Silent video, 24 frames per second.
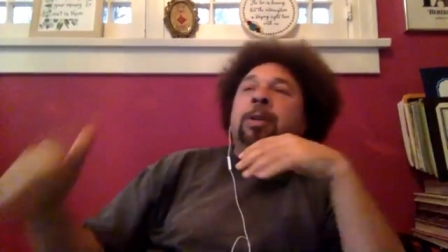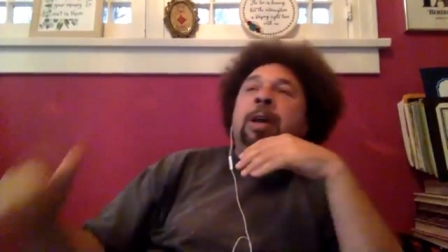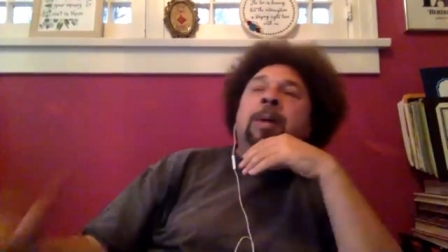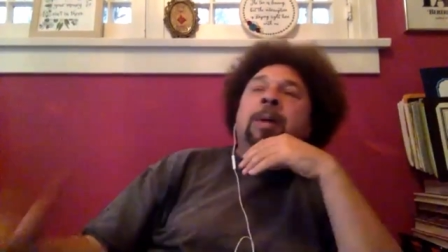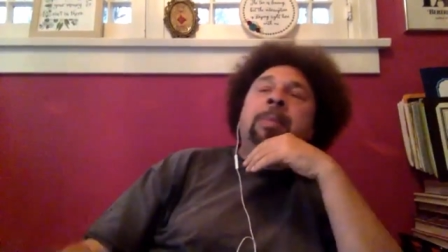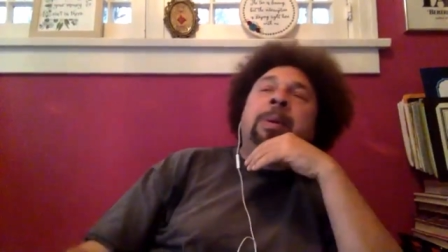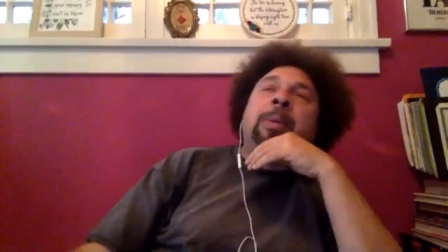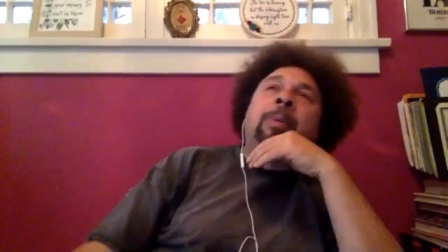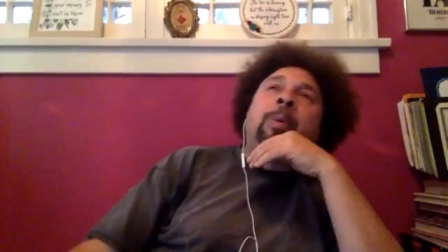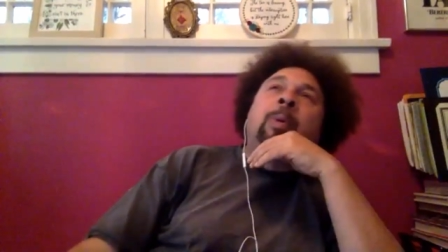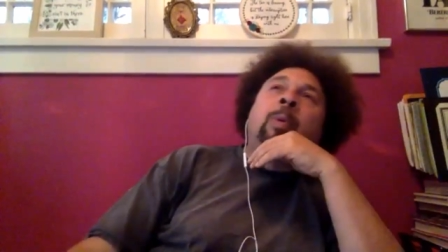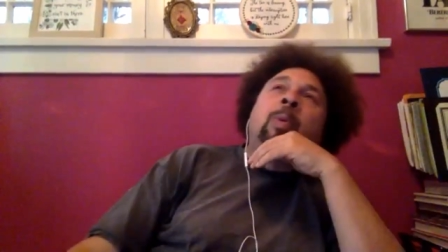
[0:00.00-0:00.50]
I
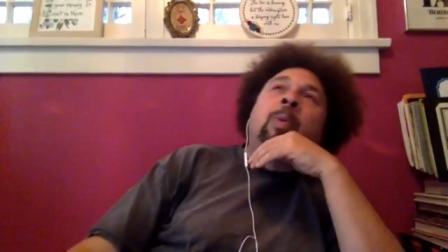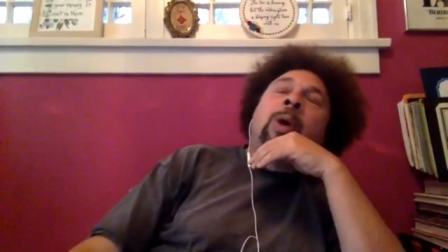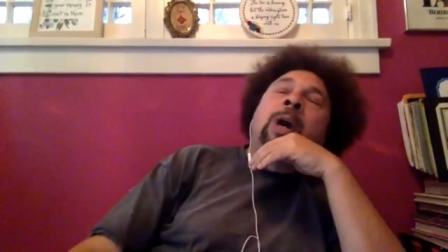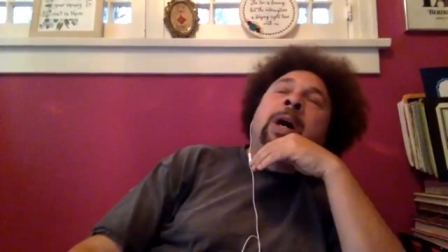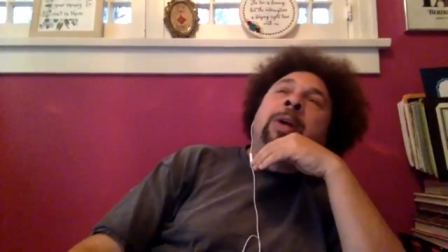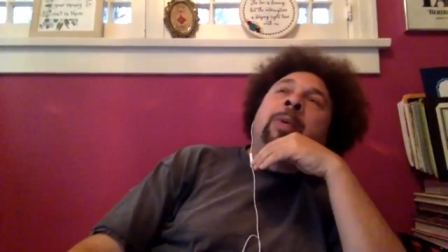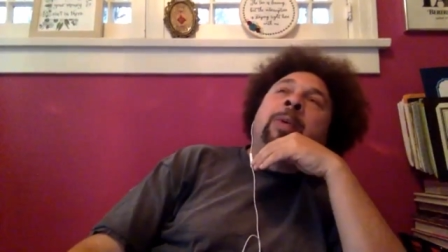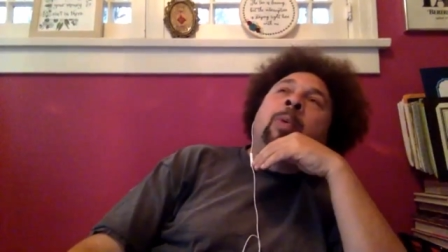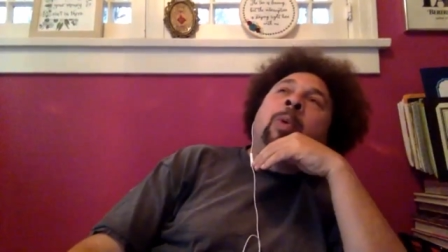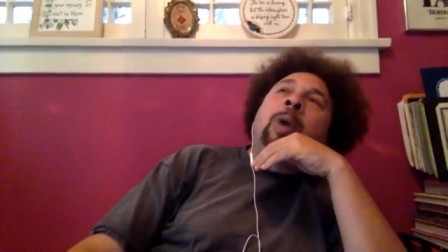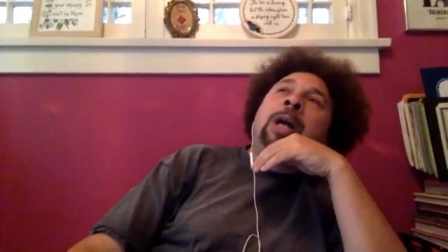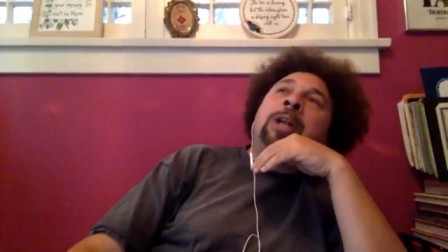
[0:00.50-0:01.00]
remember
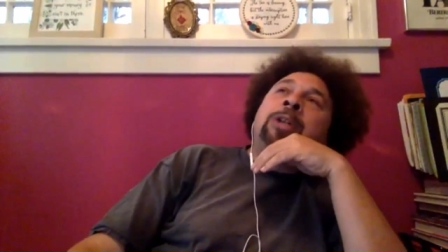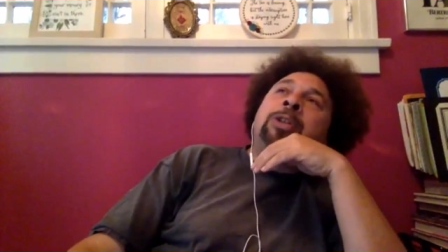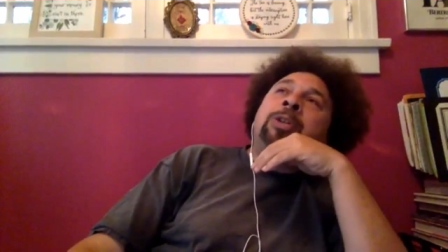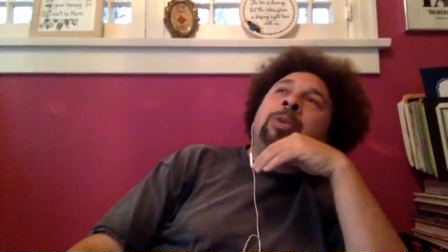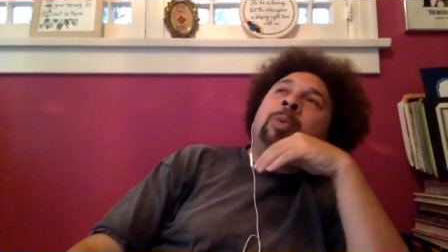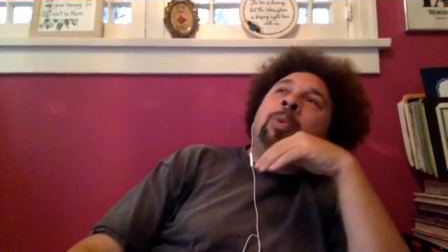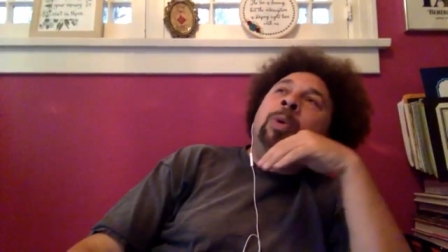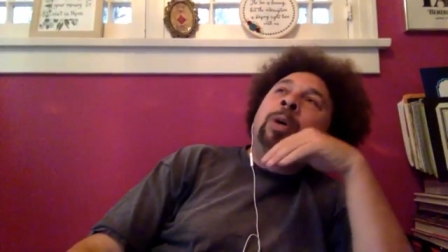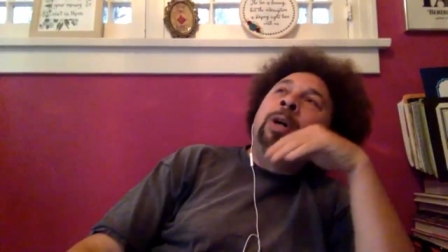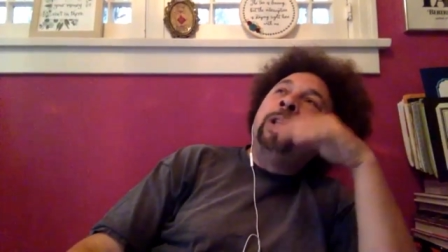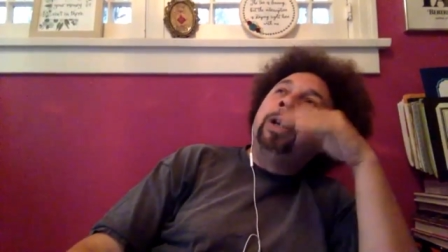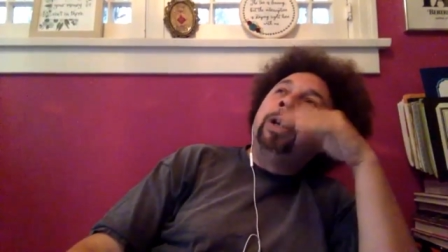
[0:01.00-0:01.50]
watching
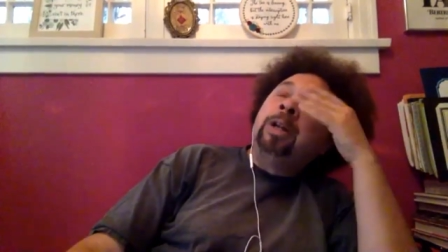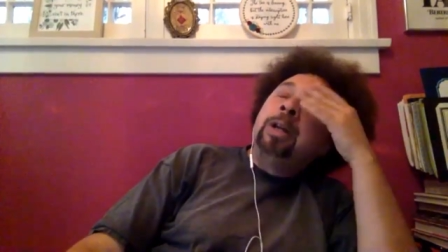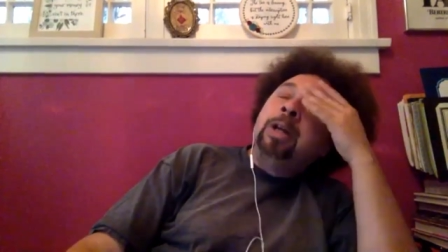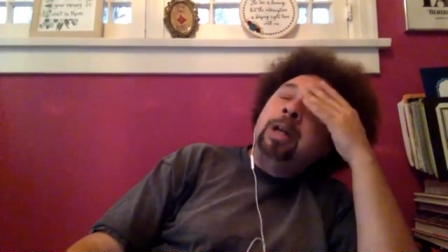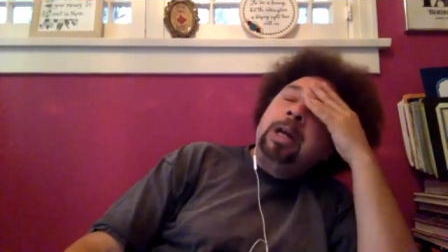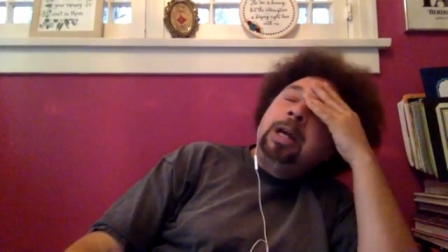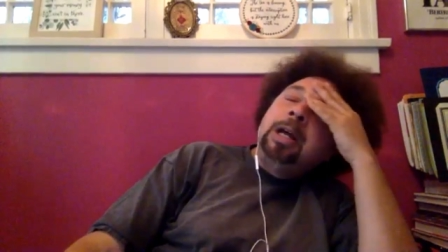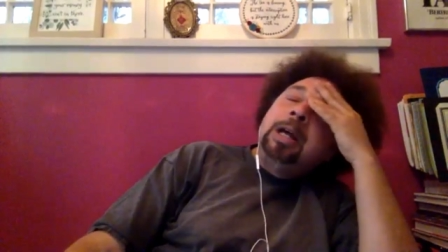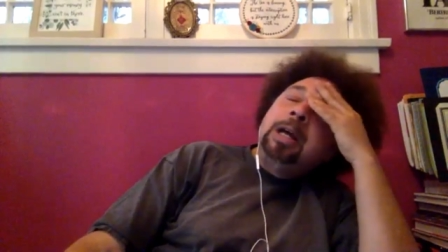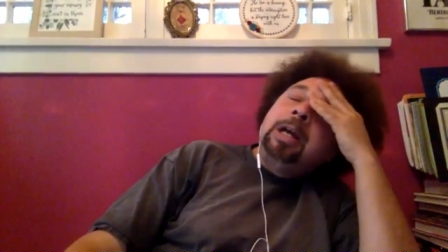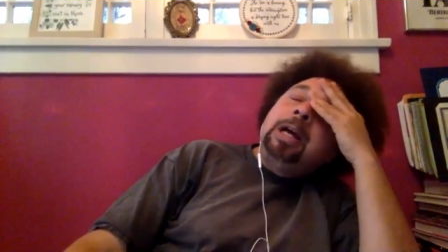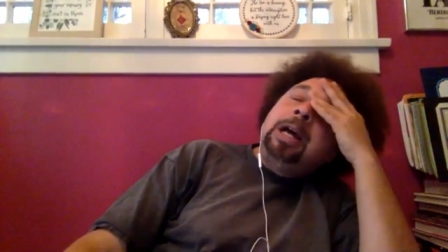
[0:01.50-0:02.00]
one,
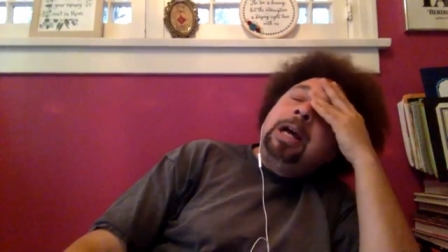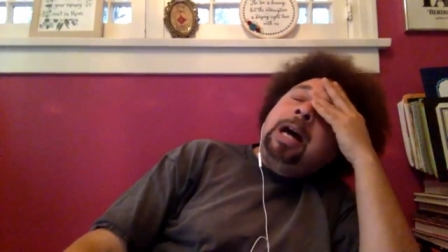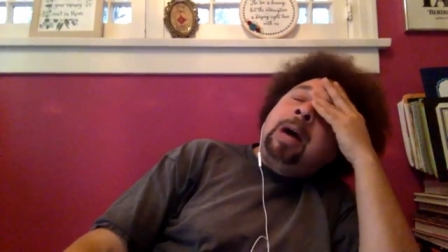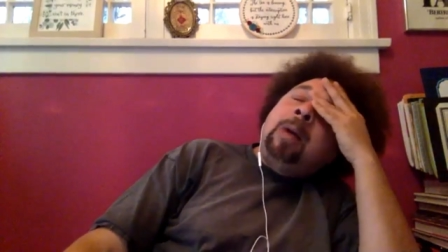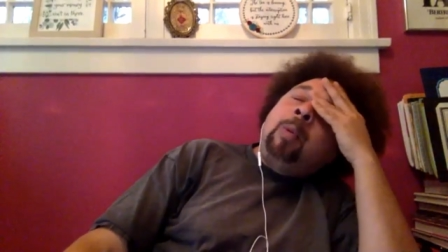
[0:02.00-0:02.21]
I